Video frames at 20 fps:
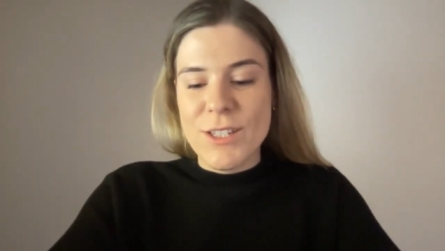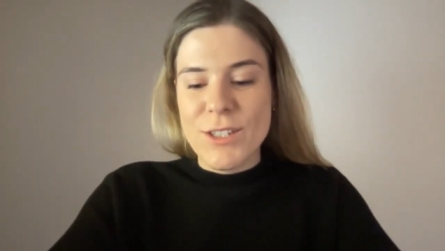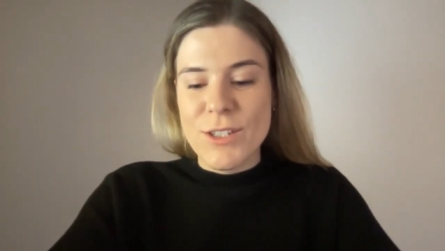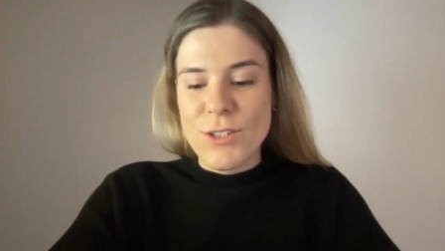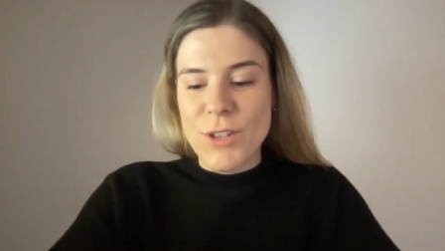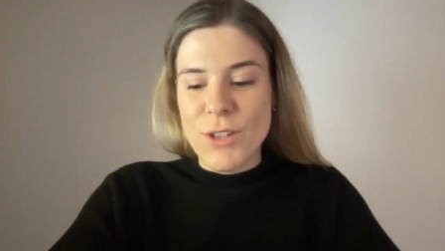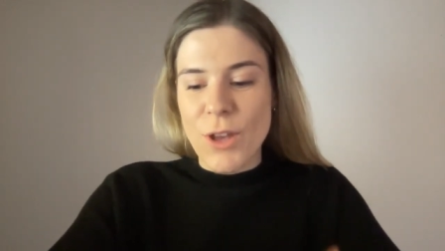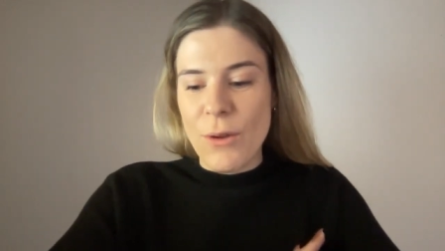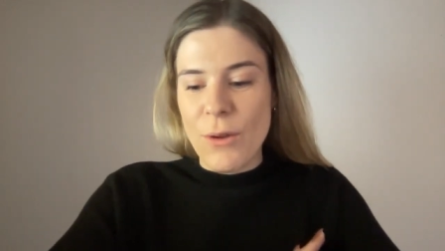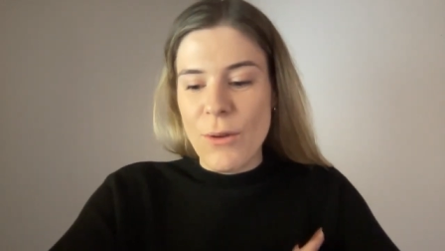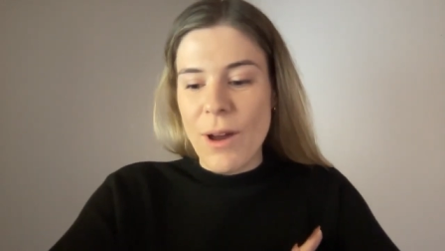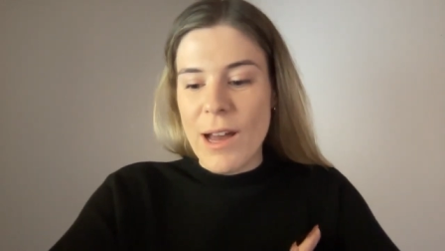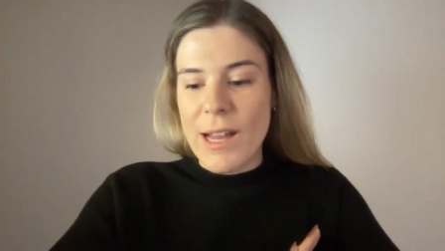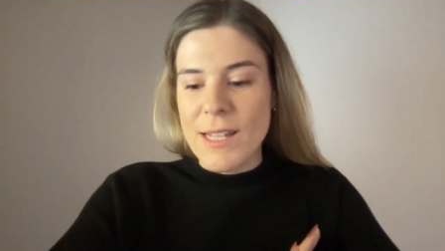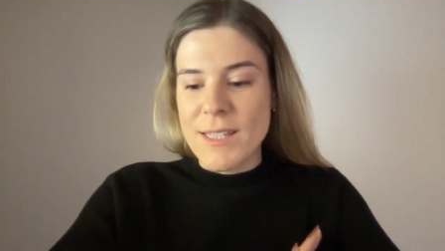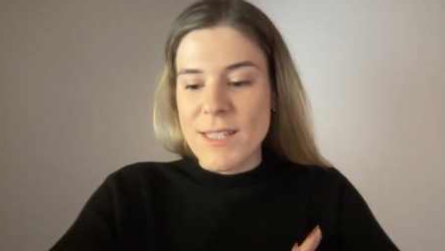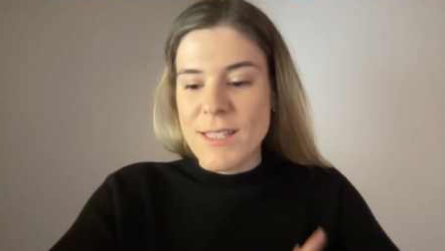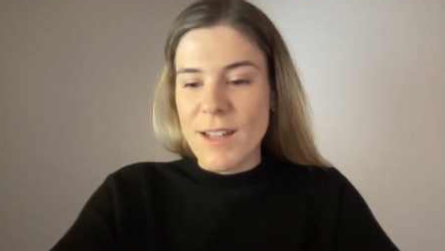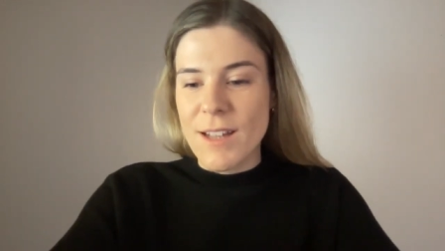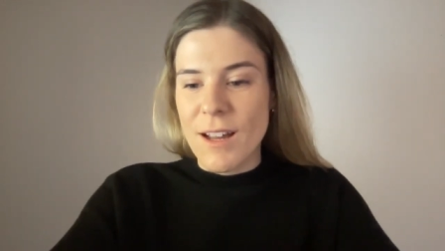So I
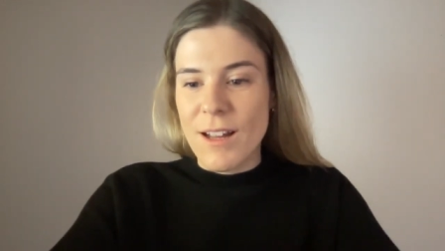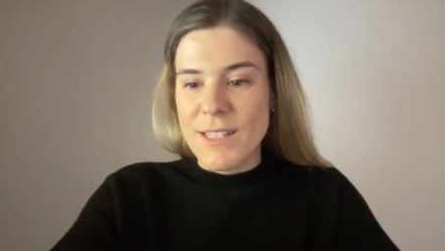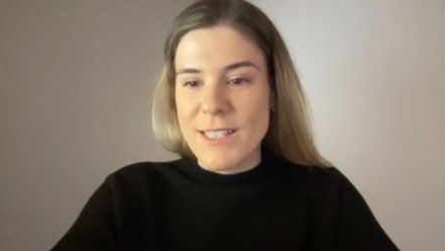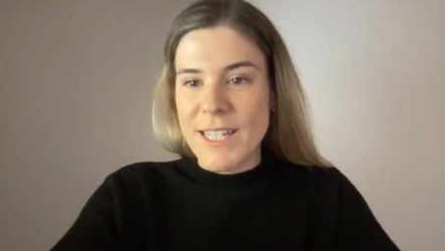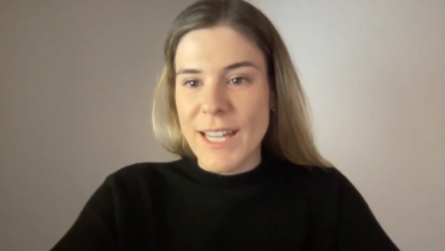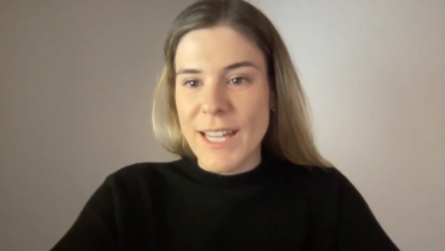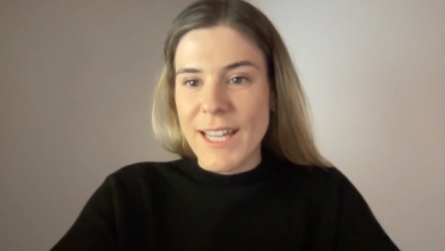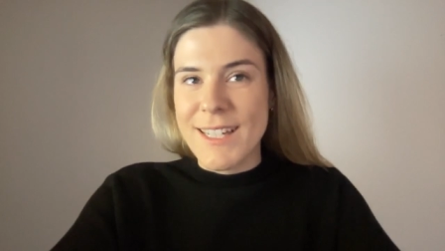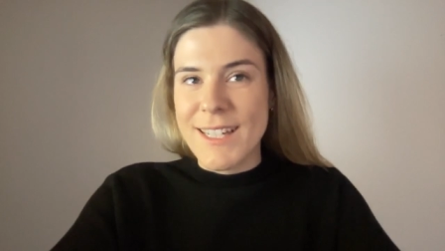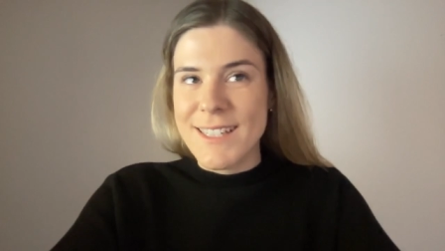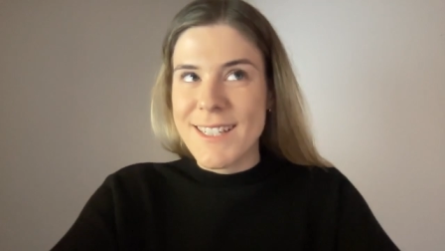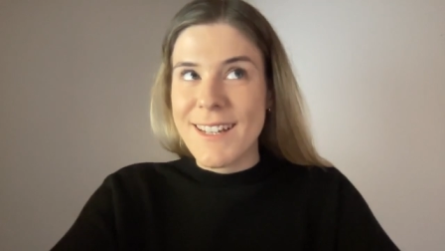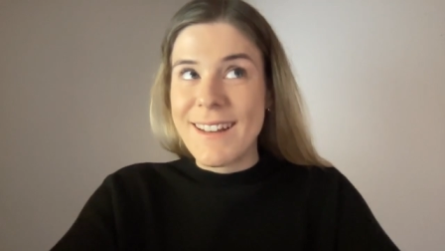started